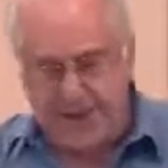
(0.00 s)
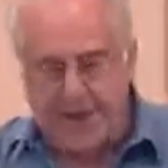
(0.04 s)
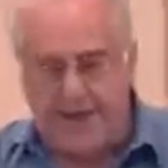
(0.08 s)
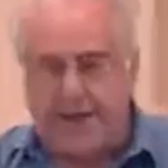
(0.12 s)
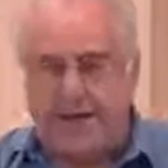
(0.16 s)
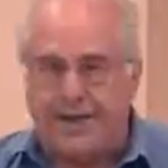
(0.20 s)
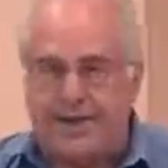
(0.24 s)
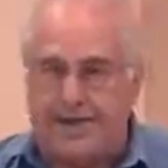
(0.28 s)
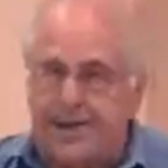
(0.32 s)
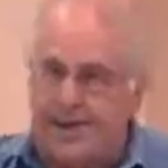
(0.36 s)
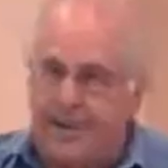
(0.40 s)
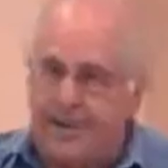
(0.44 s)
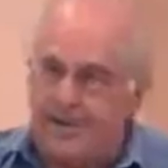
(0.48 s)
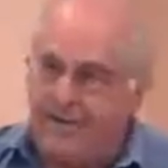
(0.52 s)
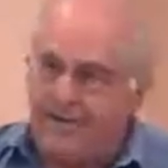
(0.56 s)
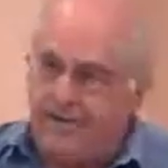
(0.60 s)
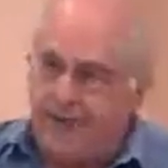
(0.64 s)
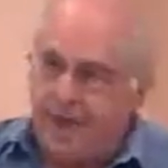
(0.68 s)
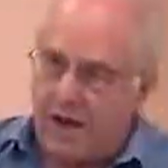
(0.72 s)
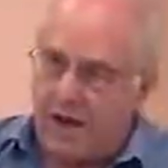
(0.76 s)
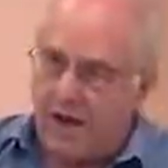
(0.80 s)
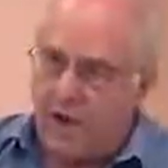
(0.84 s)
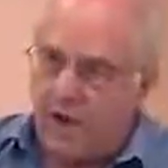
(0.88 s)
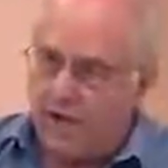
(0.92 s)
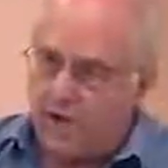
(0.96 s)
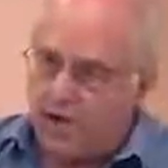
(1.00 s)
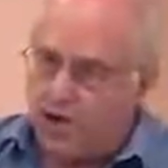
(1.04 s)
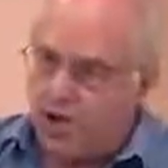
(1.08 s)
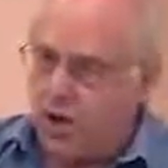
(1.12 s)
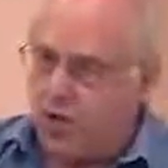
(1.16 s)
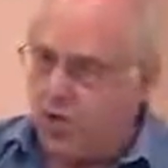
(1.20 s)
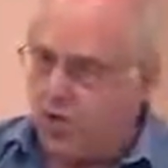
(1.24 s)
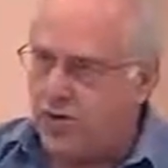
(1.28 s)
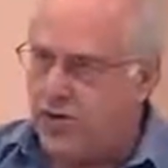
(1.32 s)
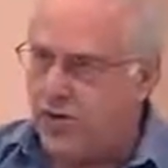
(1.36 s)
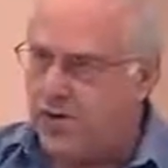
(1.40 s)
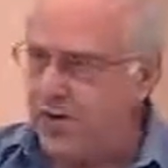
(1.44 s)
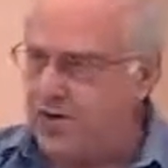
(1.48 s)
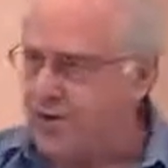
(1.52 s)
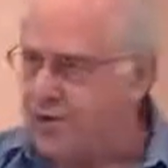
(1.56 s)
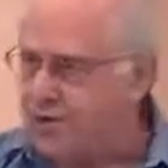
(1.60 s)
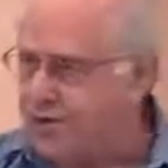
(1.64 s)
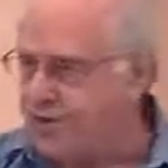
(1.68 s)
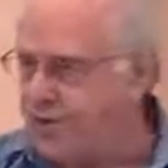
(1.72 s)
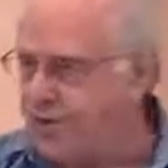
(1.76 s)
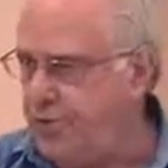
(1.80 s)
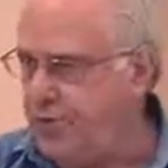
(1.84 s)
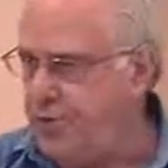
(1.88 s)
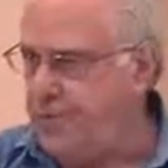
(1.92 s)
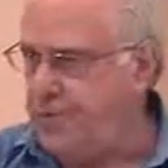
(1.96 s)
I tell the following joke at
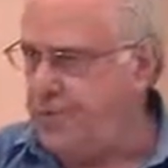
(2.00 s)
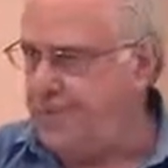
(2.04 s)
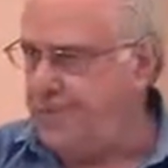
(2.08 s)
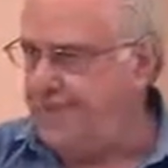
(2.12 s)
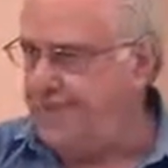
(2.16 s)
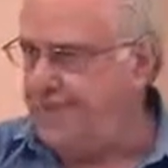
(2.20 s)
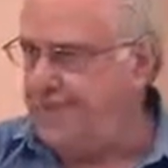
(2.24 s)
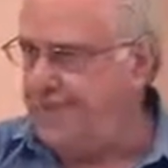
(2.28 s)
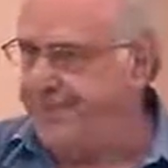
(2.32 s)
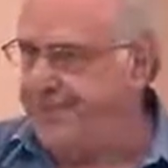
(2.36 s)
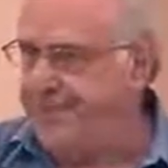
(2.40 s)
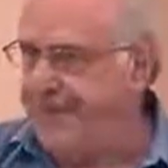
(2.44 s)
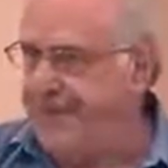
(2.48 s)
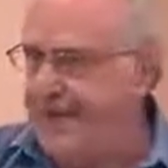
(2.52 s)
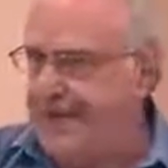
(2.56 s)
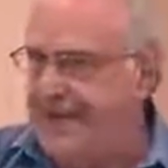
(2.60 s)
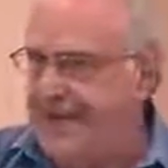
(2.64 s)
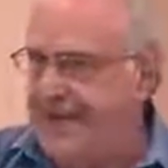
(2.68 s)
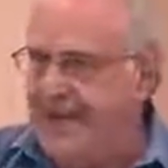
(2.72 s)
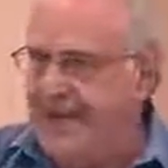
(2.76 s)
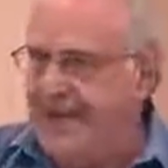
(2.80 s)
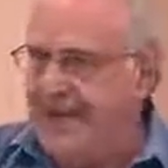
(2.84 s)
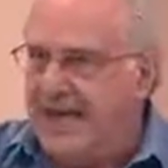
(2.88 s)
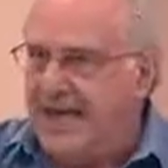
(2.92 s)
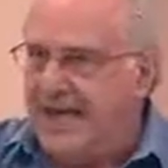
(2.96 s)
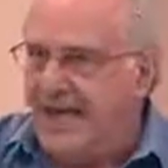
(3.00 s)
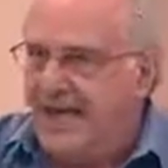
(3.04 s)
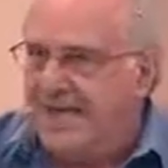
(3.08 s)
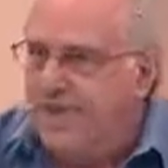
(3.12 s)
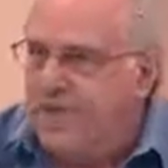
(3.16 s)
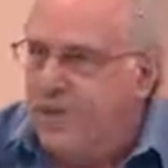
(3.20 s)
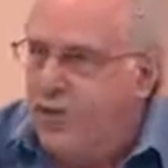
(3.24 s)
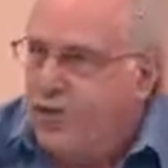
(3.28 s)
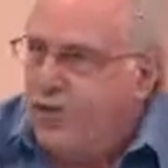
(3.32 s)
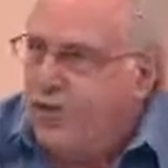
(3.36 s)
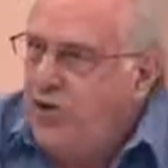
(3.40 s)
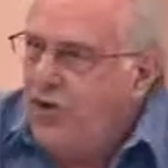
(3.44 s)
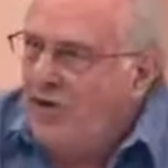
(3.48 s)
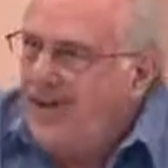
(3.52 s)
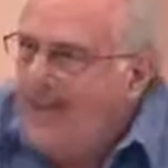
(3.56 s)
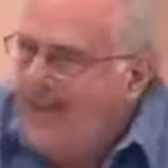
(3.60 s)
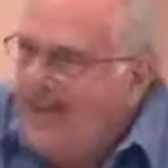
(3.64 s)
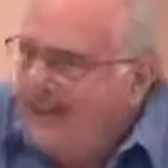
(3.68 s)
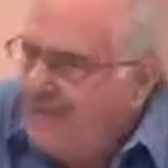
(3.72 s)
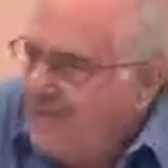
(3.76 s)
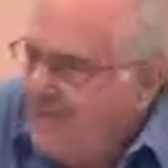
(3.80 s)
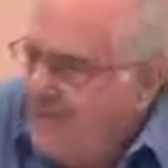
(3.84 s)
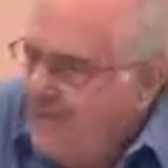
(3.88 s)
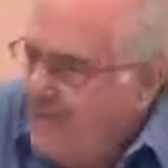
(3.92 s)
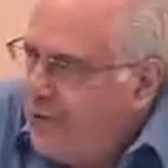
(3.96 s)
this point. If you
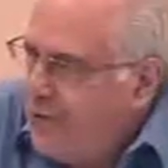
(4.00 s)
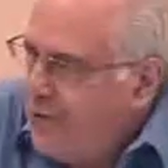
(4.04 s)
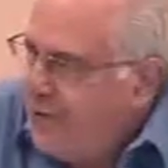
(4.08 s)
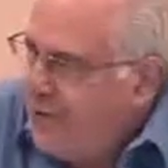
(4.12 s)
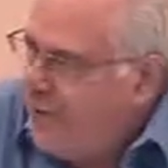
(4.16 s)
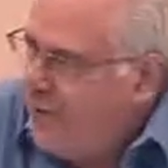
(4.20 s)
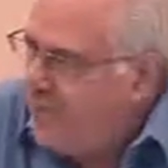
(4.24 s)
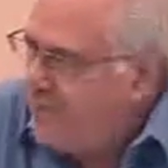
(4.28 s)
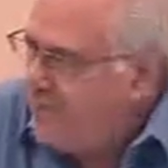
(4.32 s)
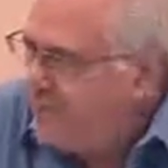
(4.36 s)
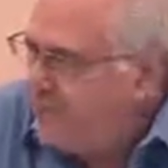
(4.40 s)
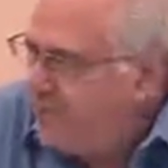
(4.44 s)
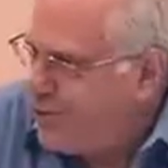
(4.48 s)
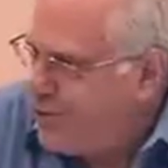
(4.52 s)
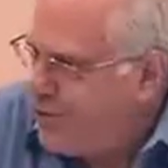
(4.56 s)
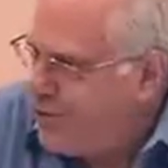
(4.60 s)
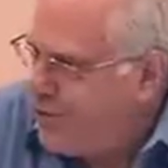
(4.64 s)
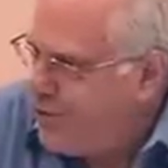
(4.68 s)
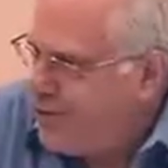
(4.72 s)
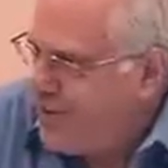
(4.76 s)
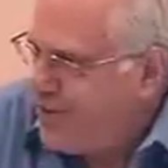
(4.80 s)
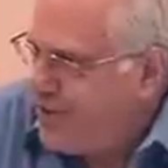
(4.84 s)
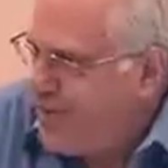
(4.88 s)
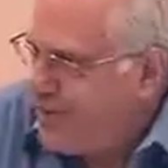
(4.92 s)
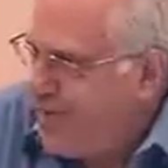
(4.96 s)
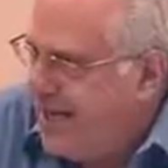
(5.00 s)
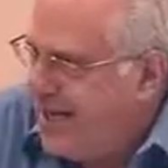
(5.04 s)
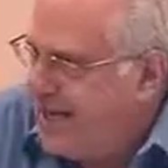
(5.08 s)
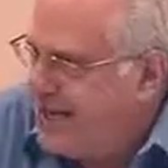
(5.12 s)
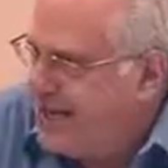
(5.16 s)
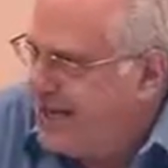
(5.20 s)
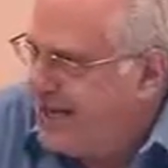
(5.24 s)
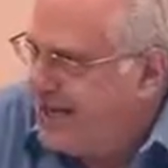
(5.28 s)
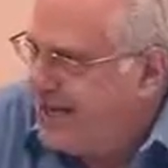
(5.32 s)
lived with a person as